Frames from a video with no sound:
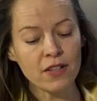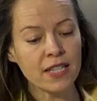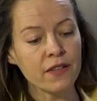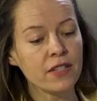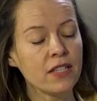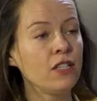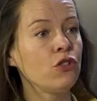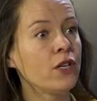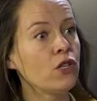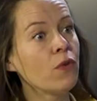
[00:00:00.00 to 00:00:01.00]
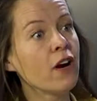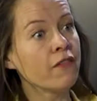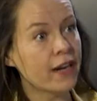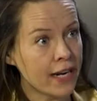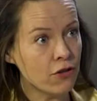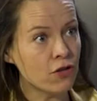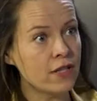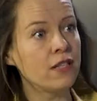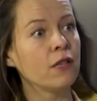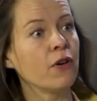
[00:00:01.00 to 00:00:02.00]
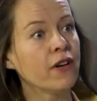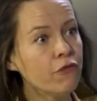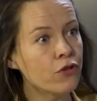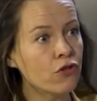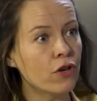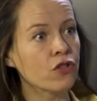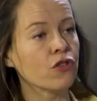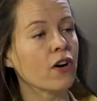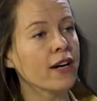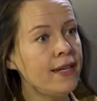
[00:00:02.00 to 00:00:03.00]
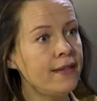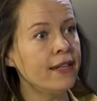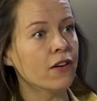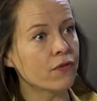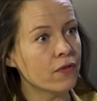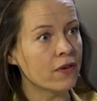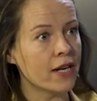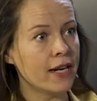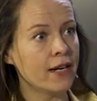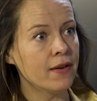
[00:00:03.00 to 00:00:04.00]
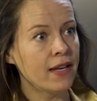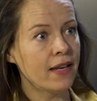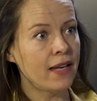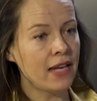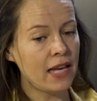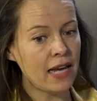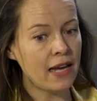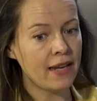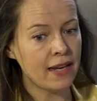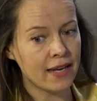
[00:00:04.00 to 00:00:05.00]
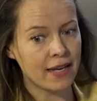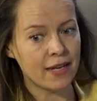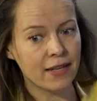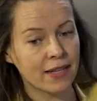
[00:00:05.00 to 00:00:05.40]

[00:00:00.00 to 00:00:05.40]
ourselves in a situation where our financial system, our infrastructure, our heating, our uh, it, uh,